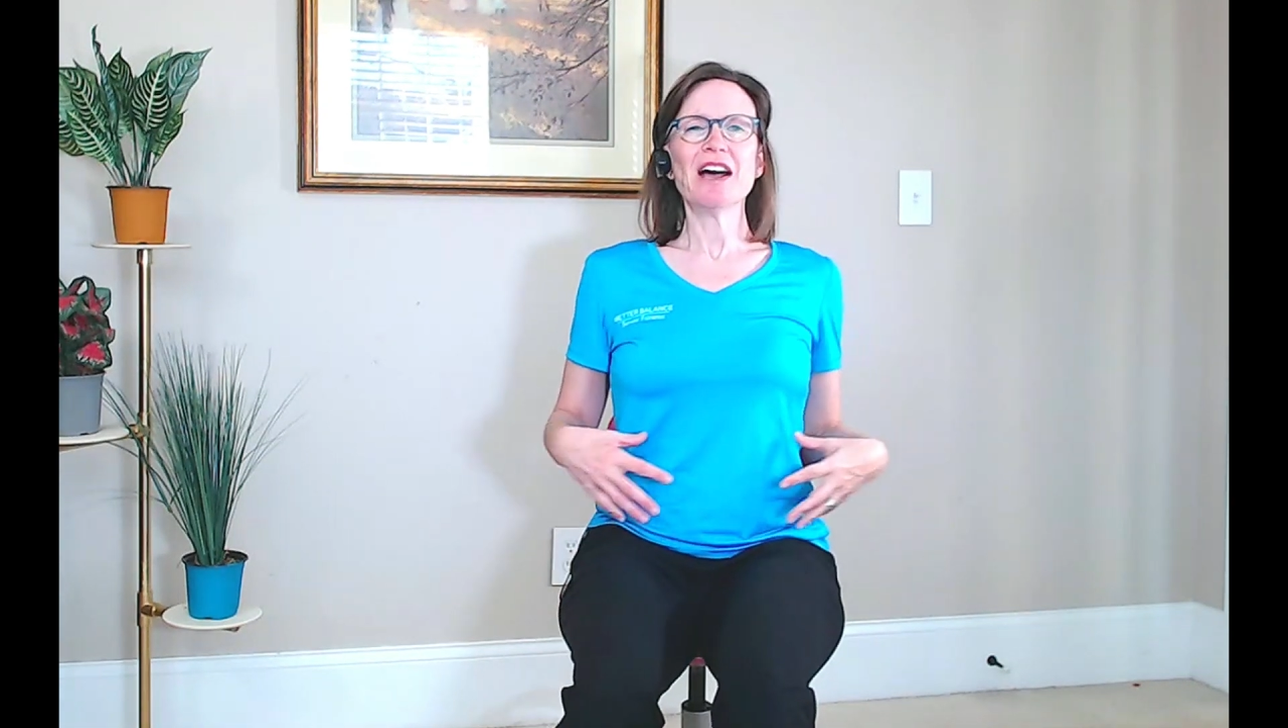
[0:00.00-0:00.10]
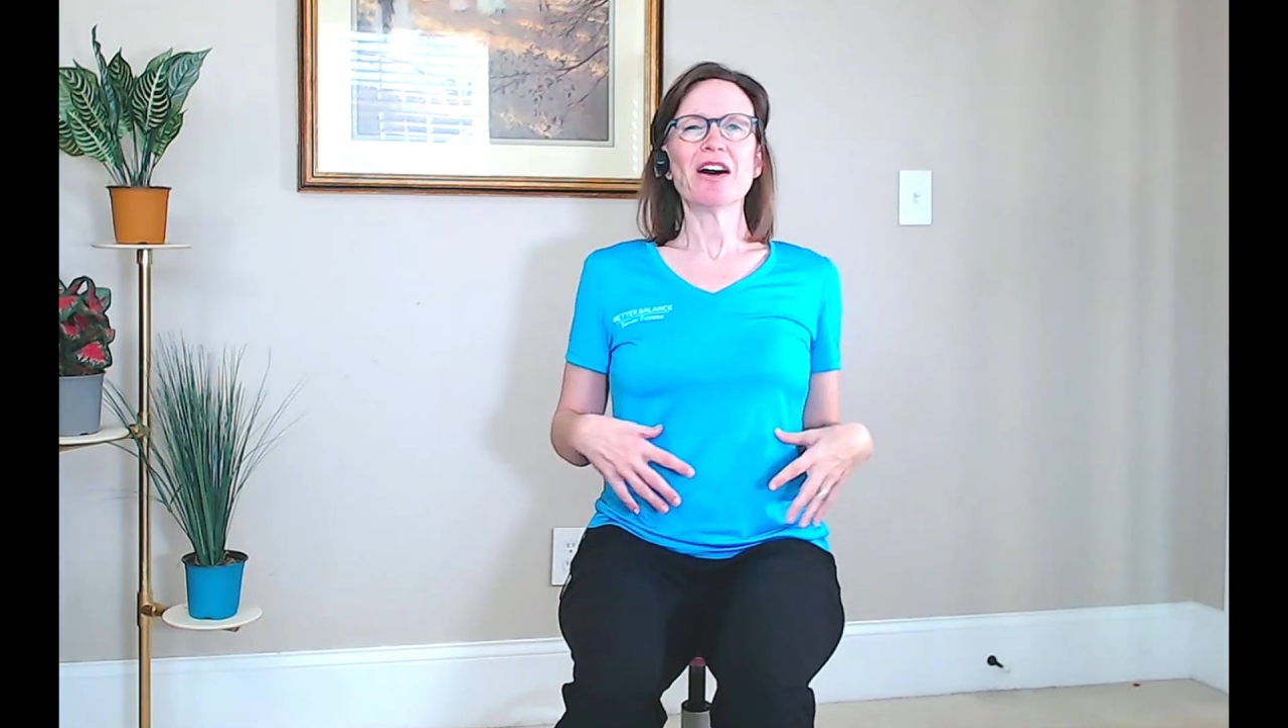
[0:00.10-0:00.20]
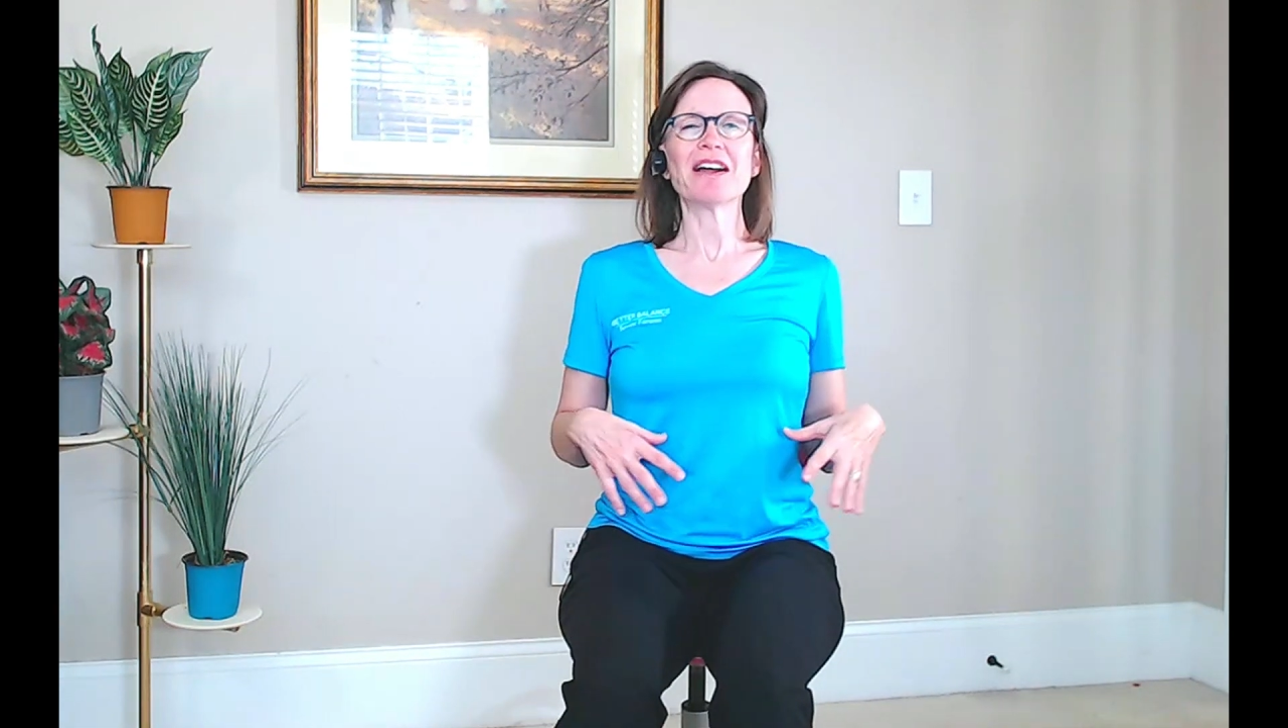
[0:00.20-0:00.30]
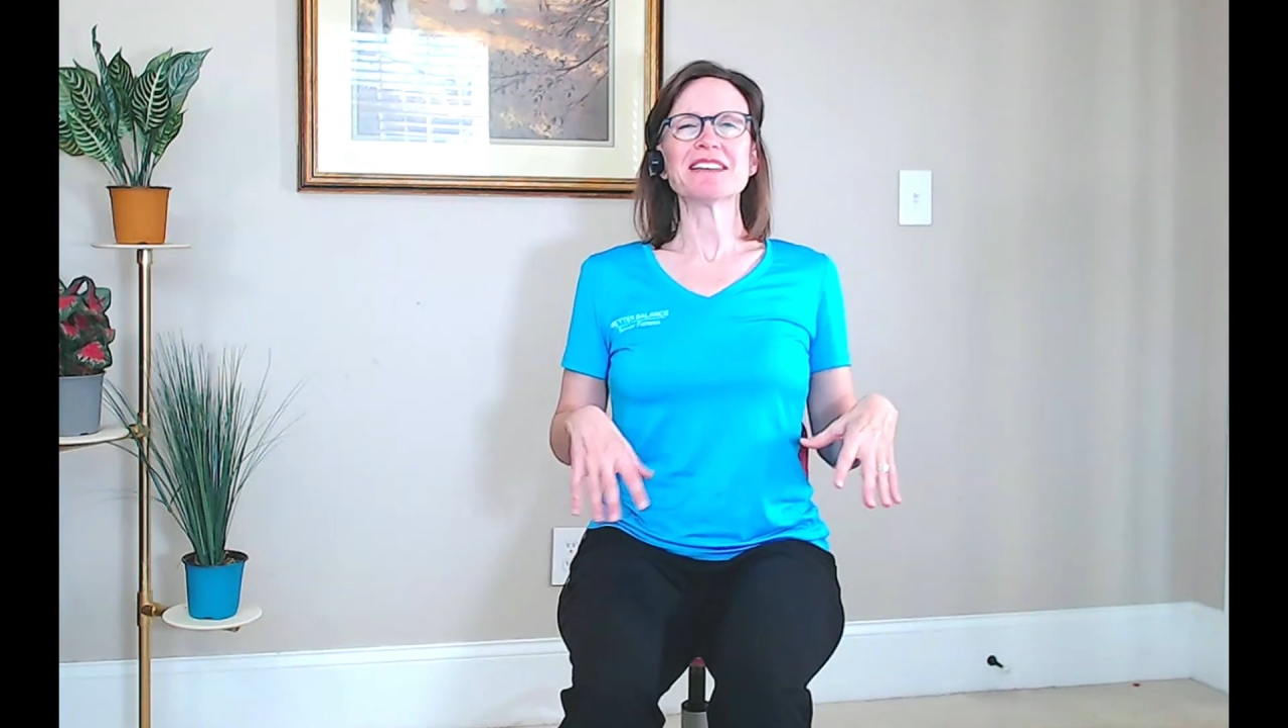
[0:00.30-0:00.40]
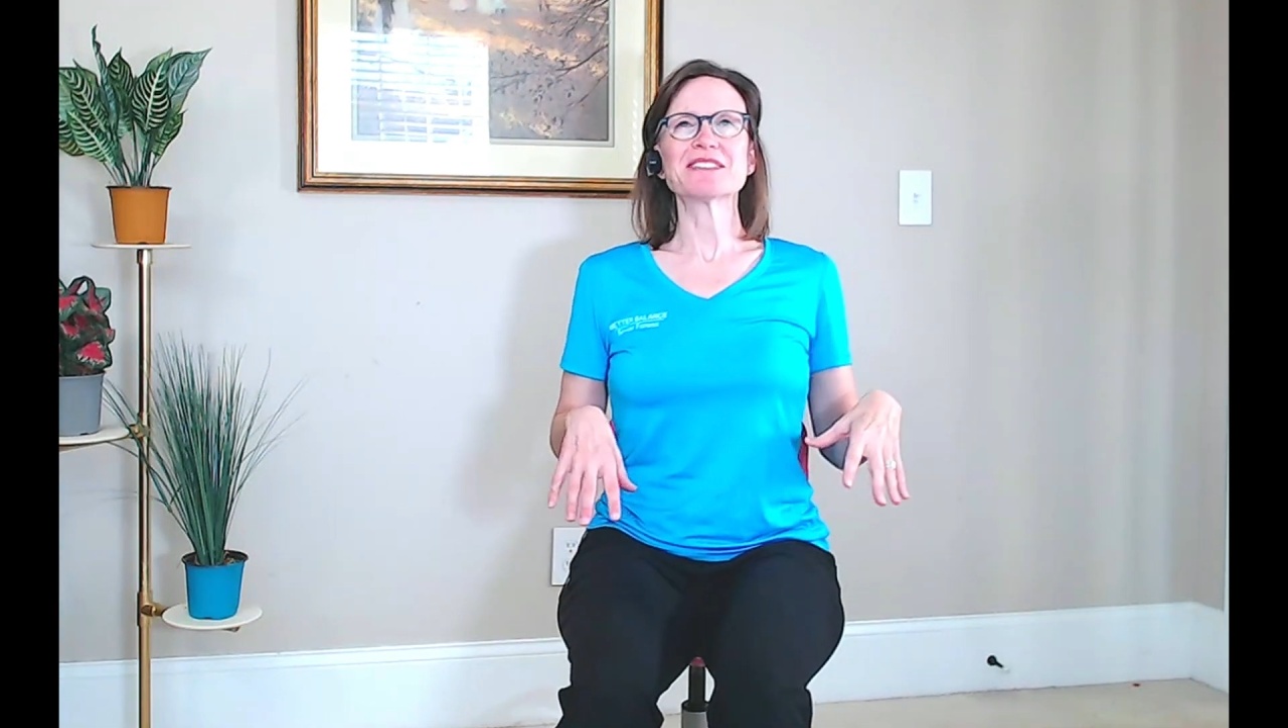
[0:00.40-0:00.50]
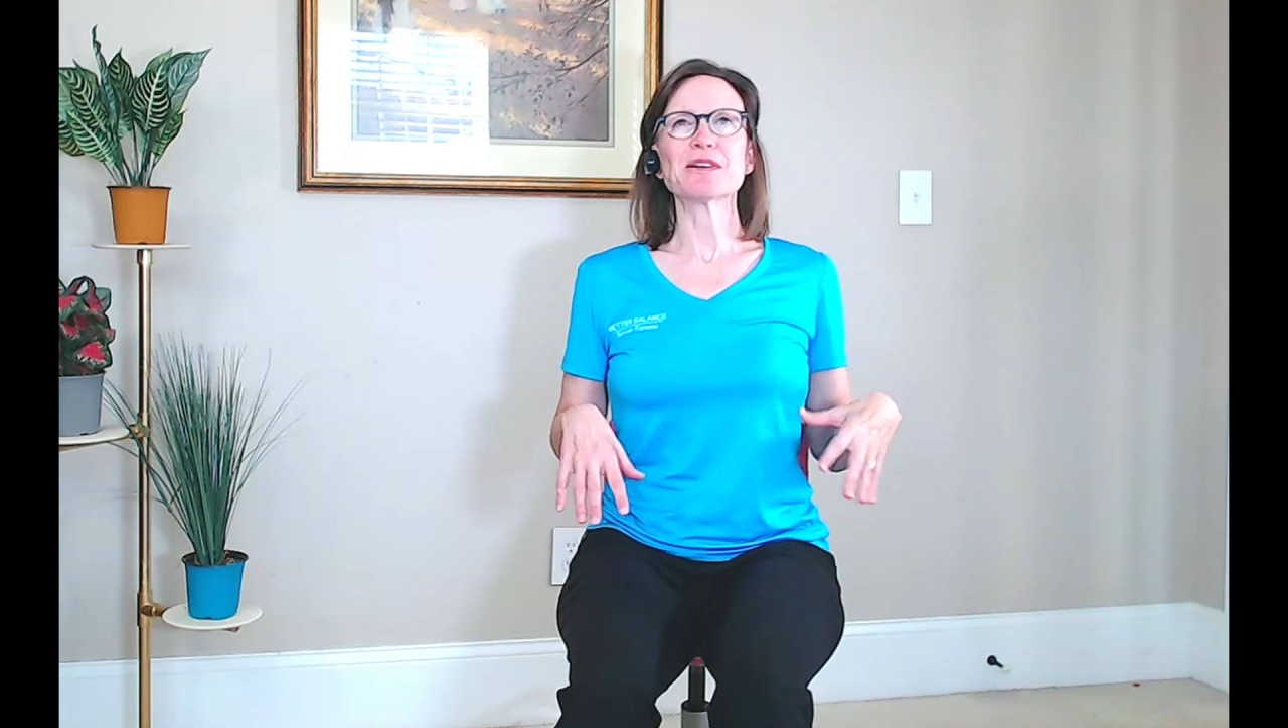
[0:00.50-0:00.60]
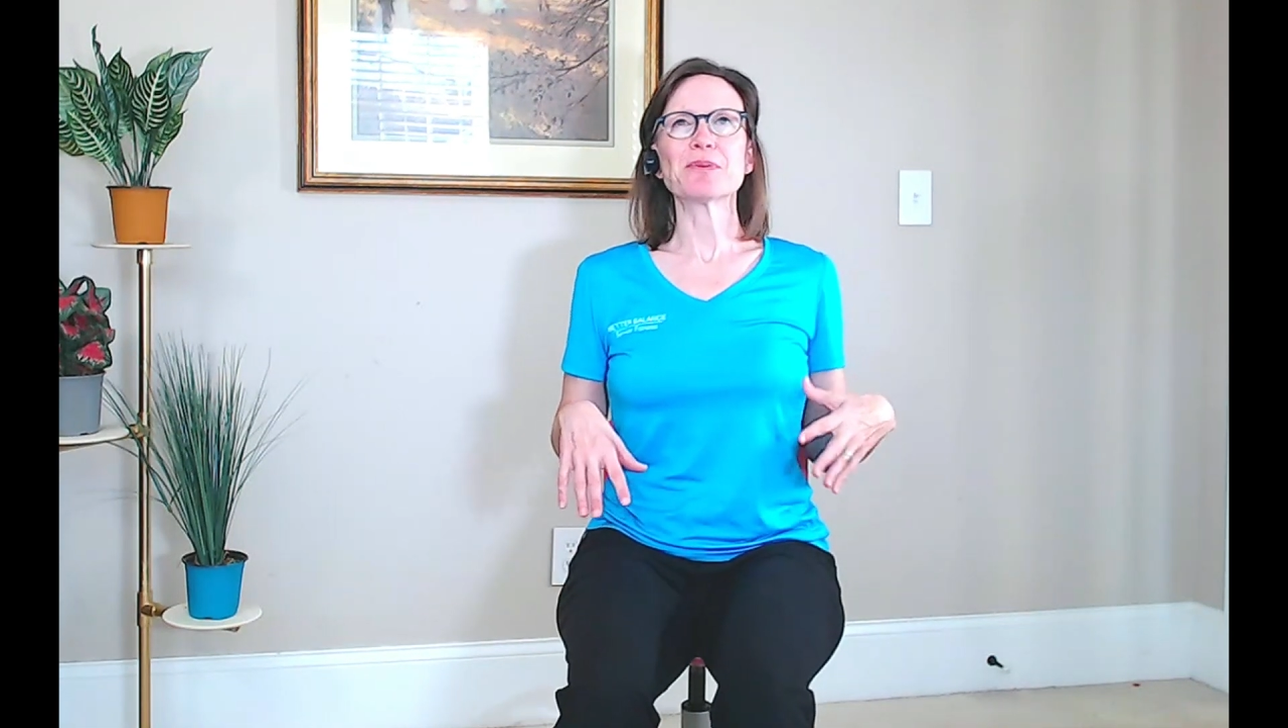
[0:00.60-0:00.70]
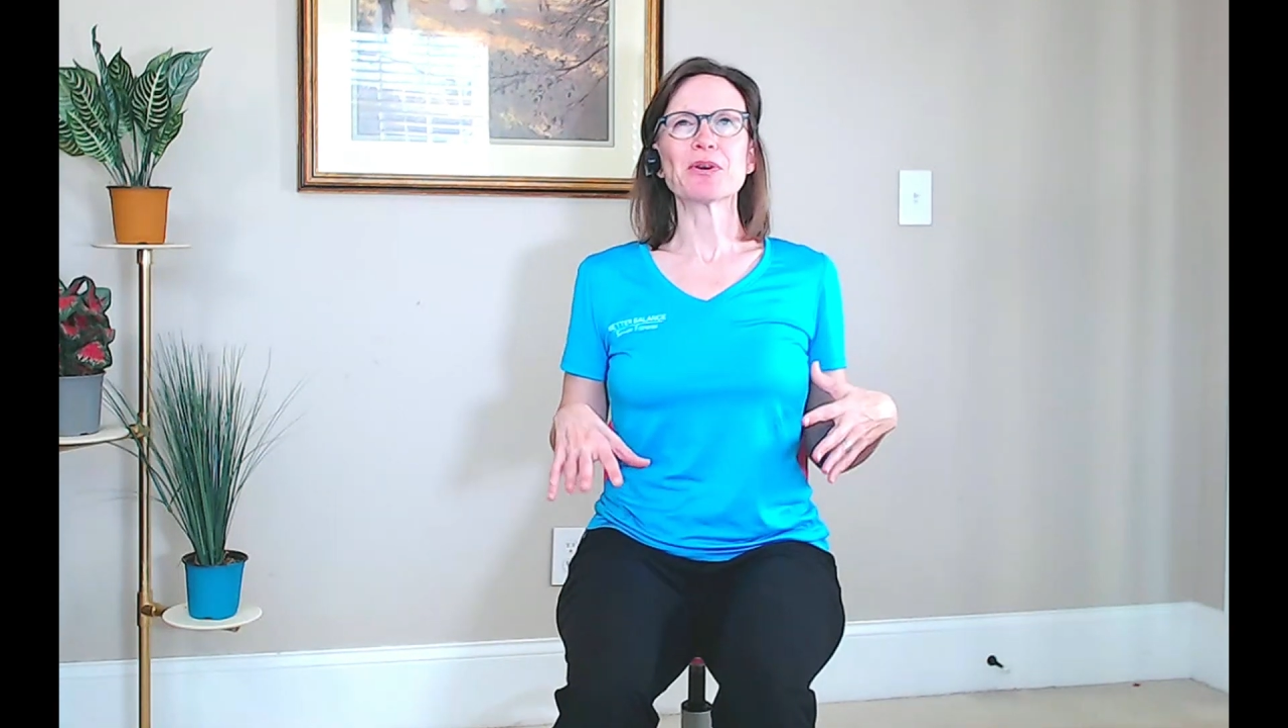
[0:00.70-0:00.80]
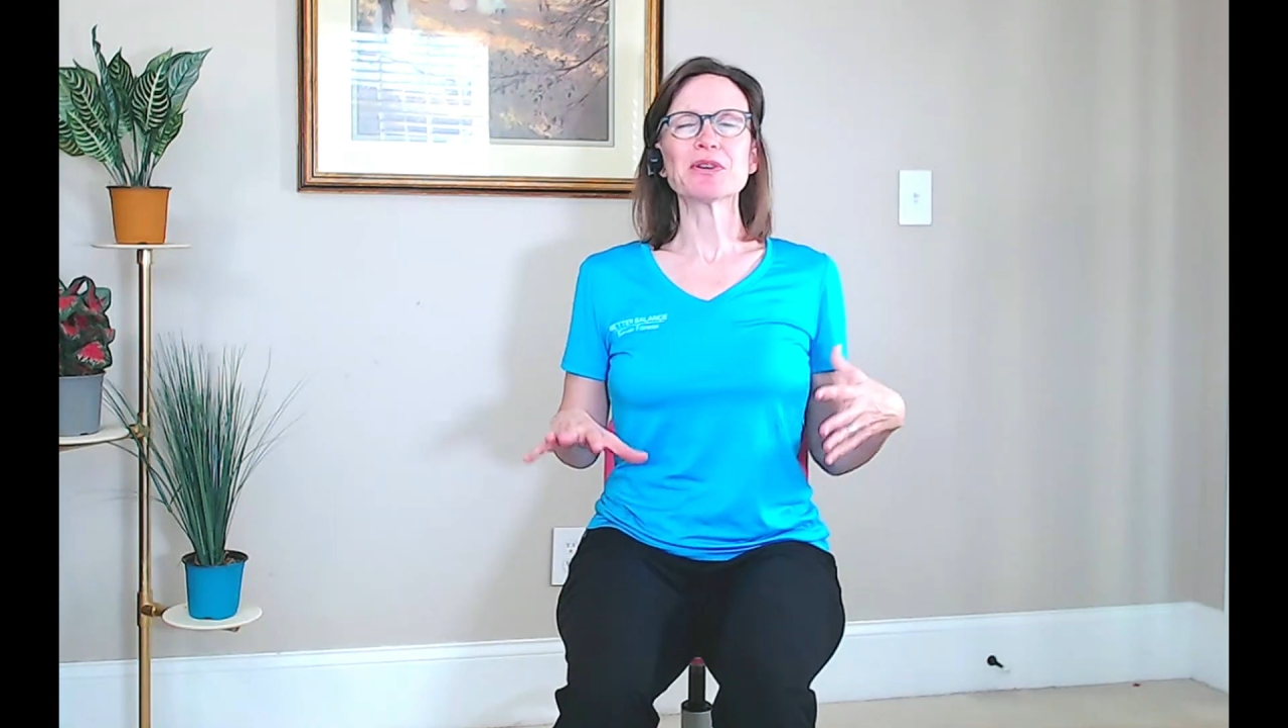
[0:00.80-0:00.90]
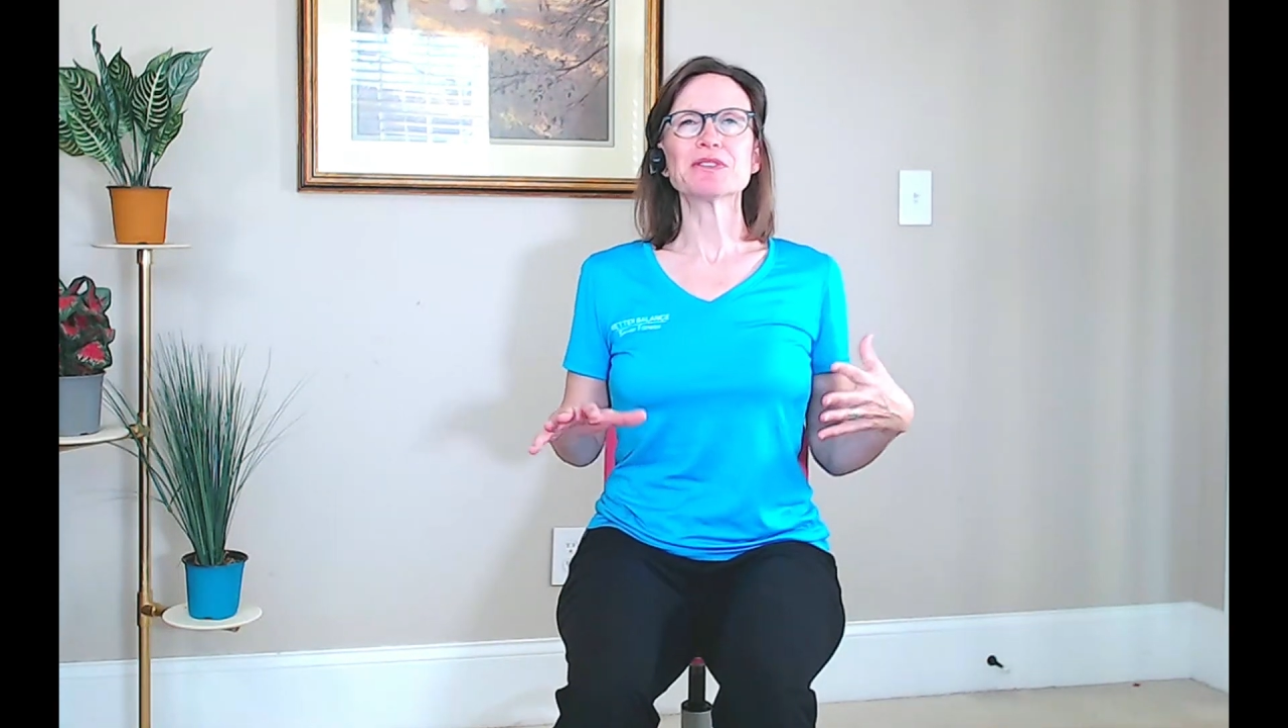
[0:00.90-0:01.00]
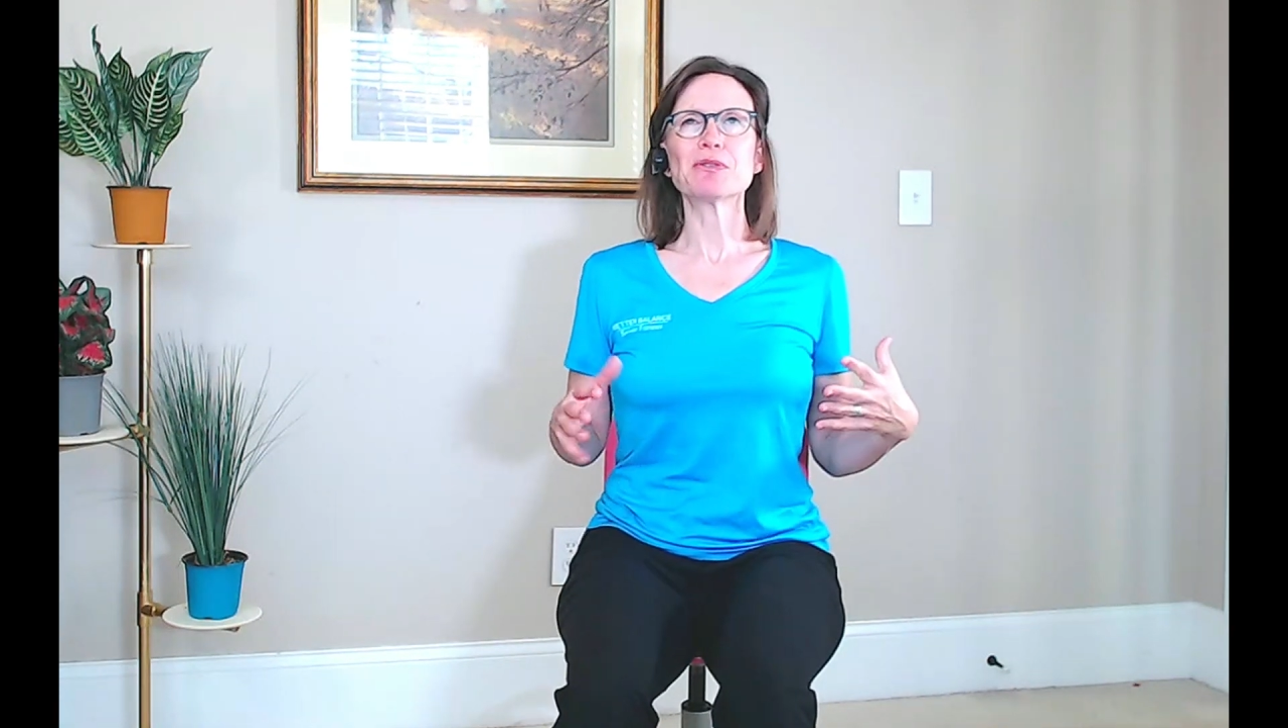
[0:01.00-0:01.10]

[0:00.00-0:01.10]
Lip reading: All right, so we're going